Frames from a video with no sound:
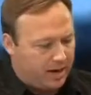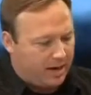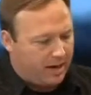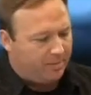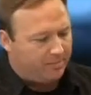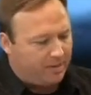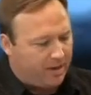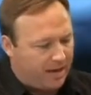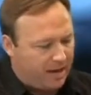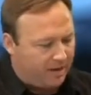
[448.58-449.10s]
than I
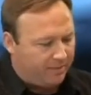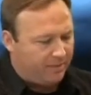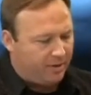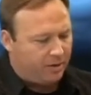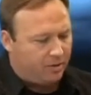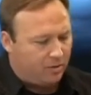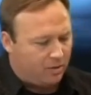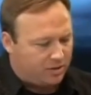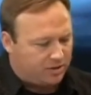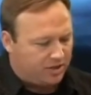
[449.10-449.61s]
have, but I have
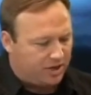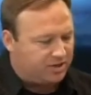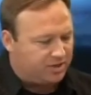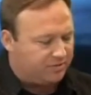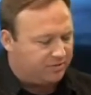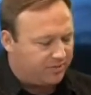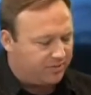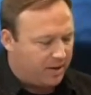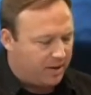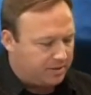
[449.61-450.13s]

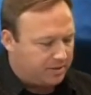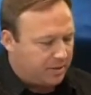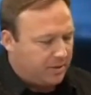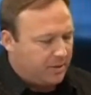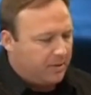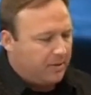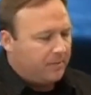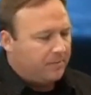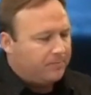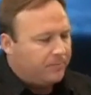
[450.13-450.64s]
extensive files.
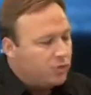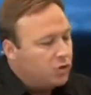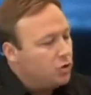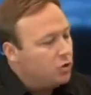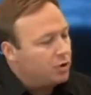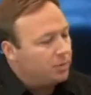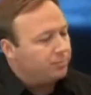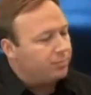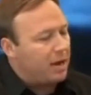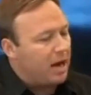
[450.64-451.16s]

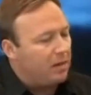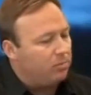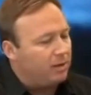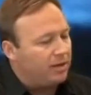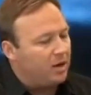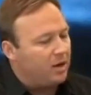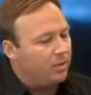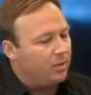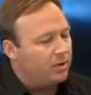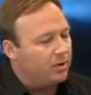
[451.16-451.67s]
You could
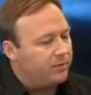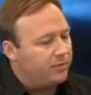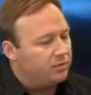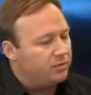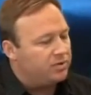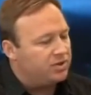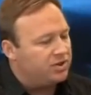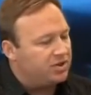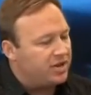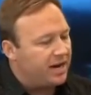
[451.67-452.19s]
probably go interview
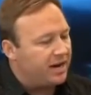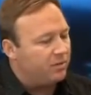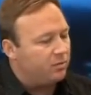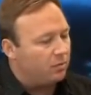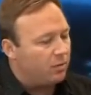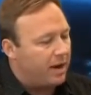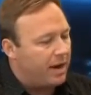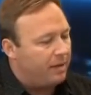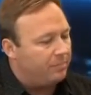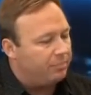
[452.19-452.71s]
the state
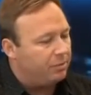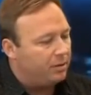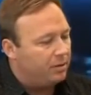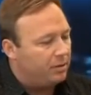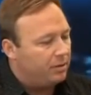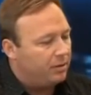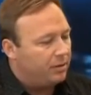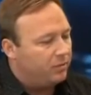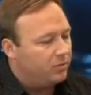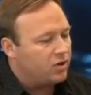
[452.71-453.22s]
rep.
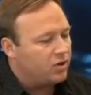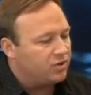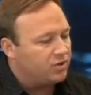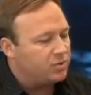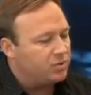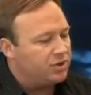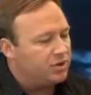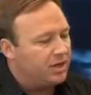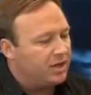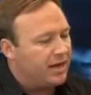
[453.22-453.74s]
There's
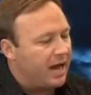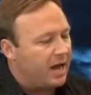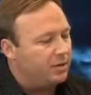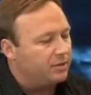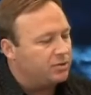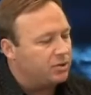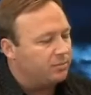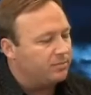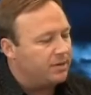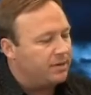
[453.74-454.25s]
also a city
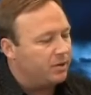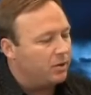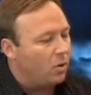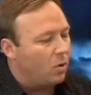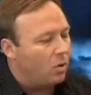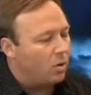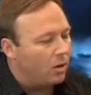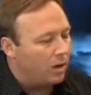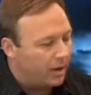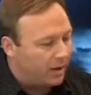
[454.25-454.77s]
councilman in
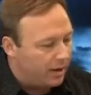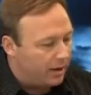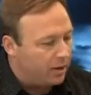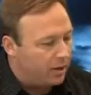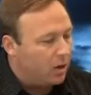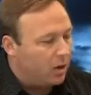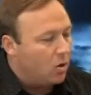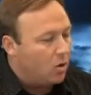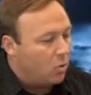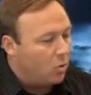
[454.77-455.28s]

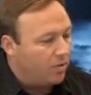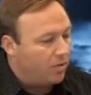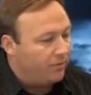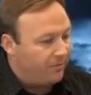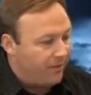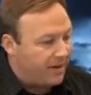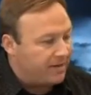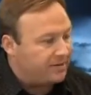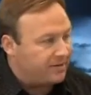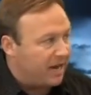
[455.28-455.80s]
Oregon where the
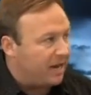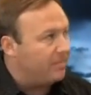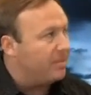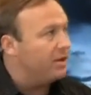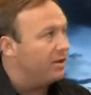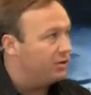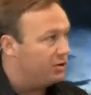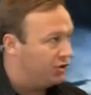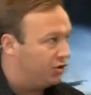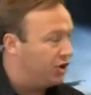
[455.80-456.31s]
feds came
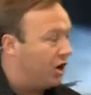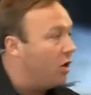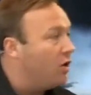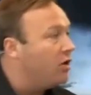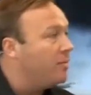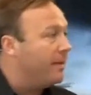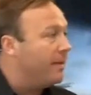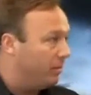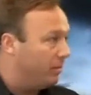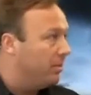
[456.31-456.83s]
in and showed
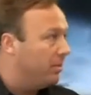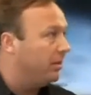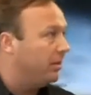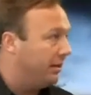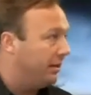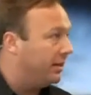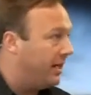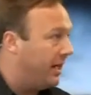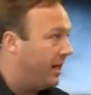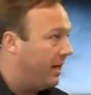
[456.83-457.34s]
them they were
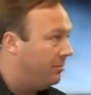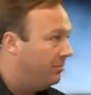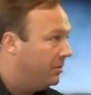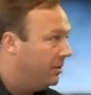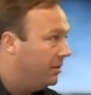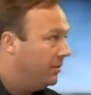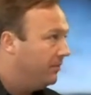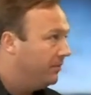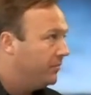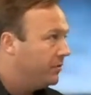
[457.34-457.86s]
building a camp.
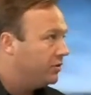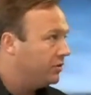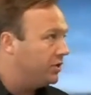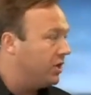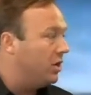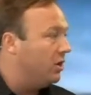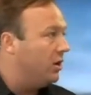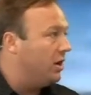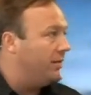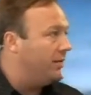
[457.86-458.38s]

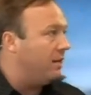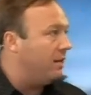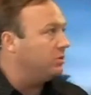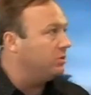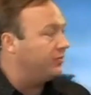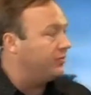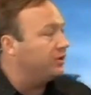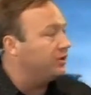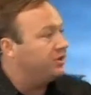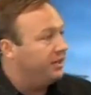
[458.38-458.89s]
So, and that
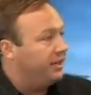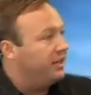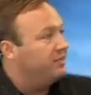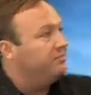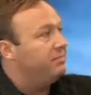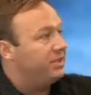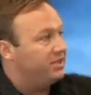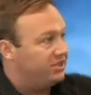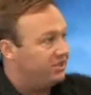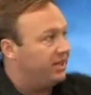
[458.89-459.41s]
was first
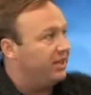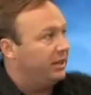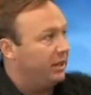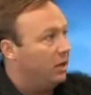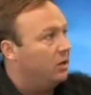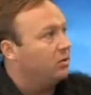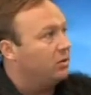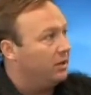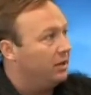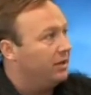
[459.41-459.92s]
in NBC
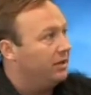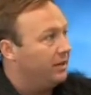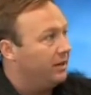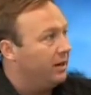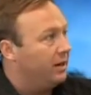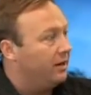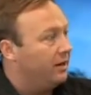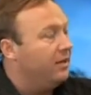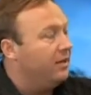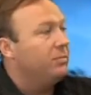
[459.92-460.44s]
locally
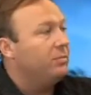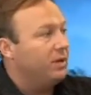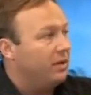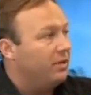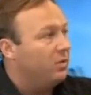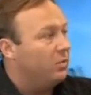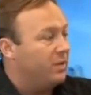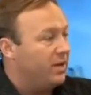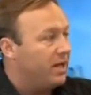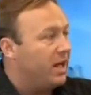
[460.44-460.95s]
there, and
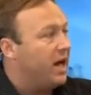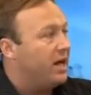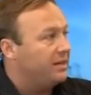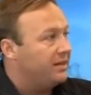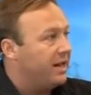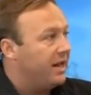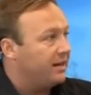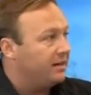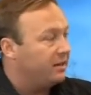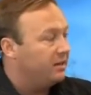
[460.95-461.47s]
then we
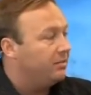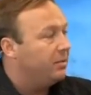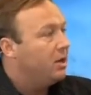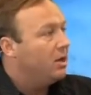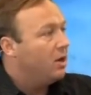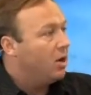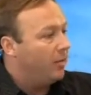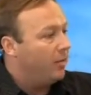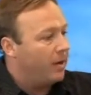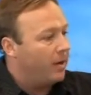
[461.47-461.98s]
contacted them
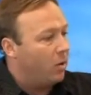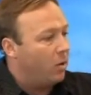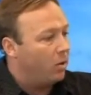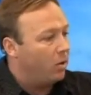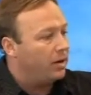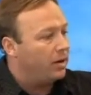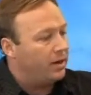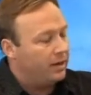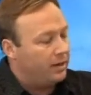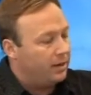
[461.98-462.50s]
on the
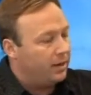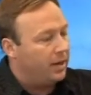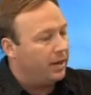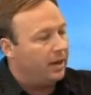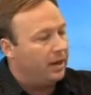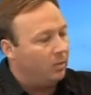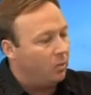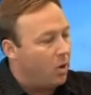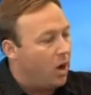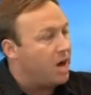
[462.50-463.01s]

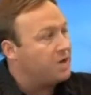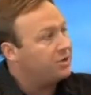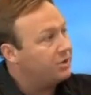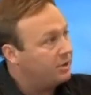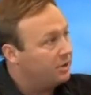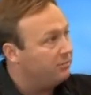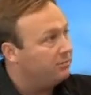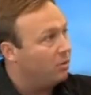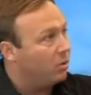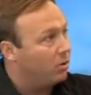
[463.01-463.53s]

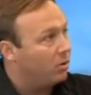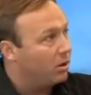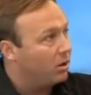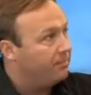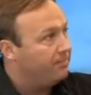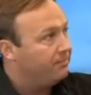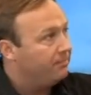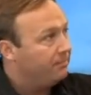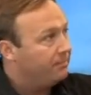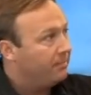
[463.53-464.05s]
Oregon-Washington
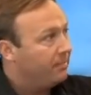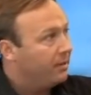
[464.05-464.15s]
border,